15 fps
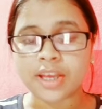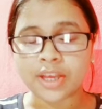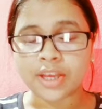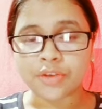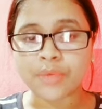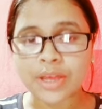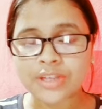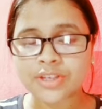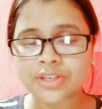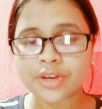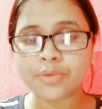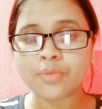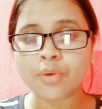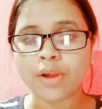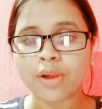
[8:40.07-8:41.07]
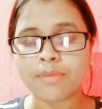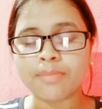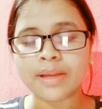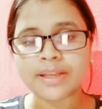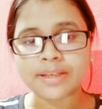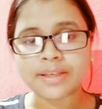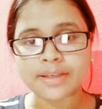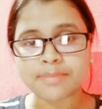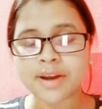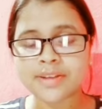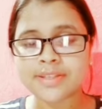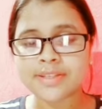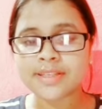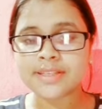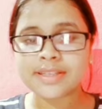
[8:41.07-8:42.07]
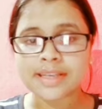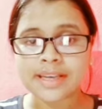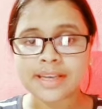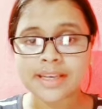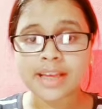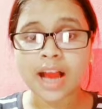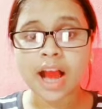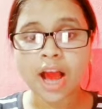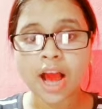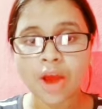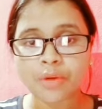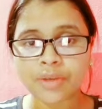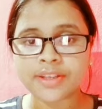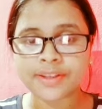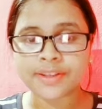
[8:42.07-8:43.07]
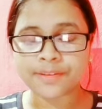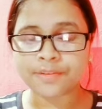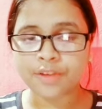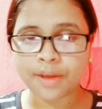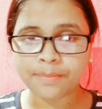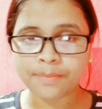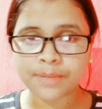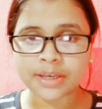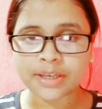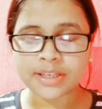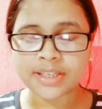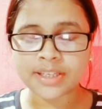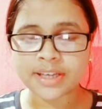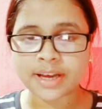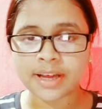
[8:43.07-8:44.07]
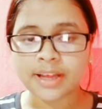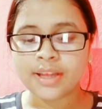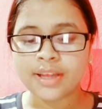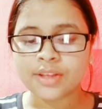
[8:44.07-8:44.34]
in Western world, but it emergence in India, how it developed in India.